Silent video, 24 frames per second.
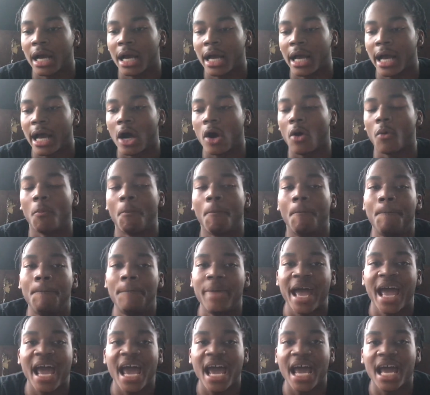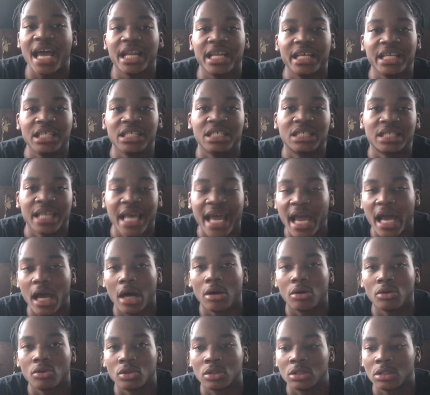how bad he
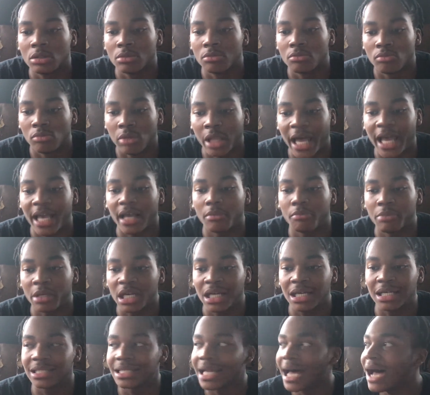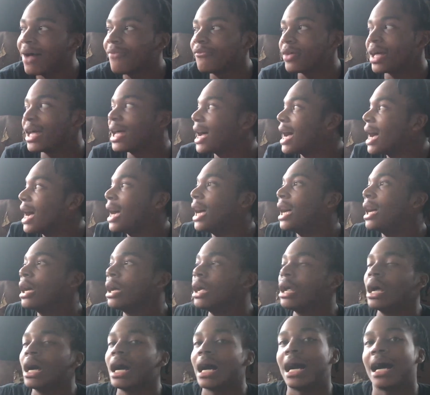sounds. Like, because I've, I,
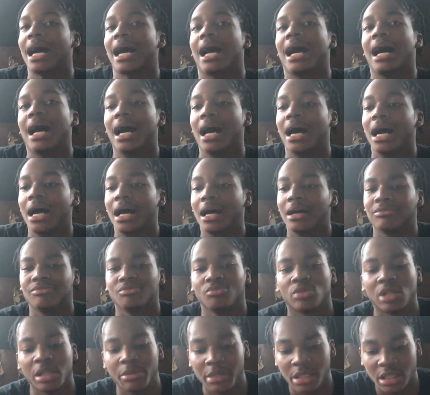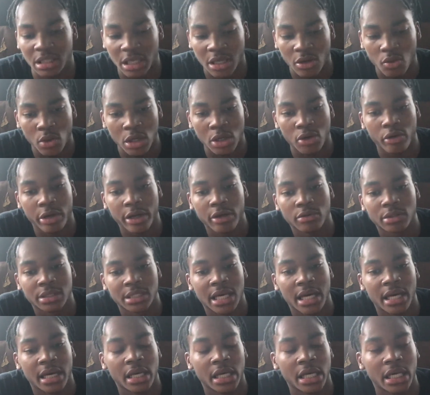I, let me think. What grade was
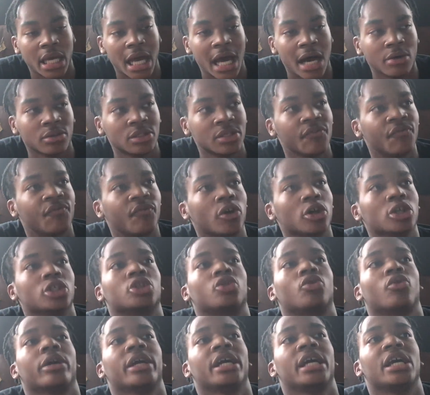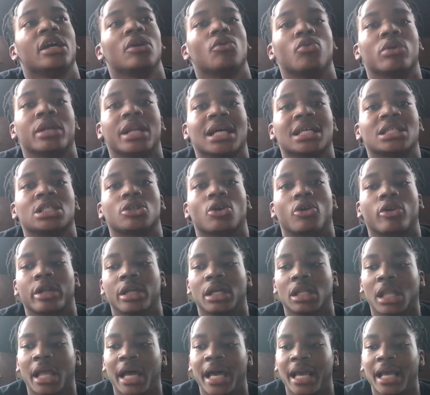I in? I was in first grade when I
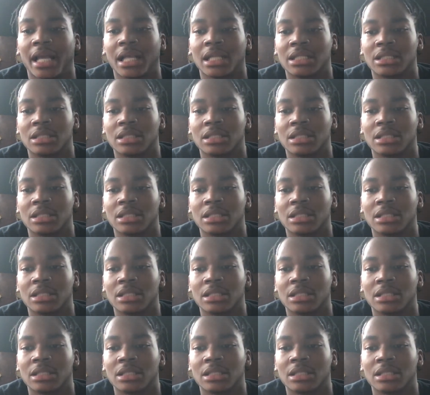started, like,